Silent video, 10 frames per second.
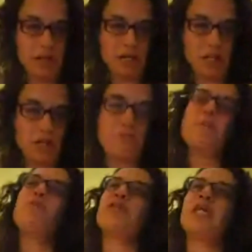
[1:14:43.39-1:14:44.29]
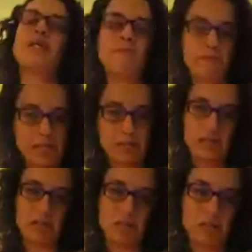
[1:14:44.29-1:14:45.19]
So you see my dilemma.
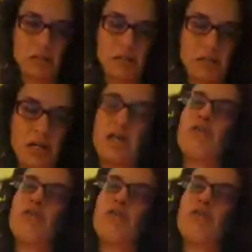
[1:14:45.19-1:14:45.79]
You know, the people who take